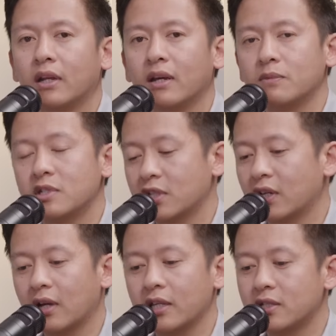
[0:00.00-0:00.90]
and
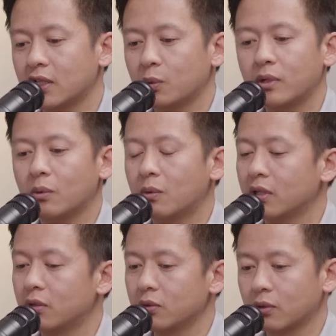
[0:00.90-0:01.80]
I genuinely
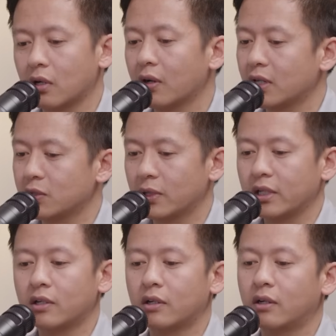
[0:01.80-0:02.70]
want to
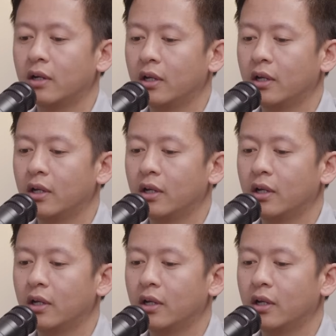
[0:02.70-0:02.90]
congratulate her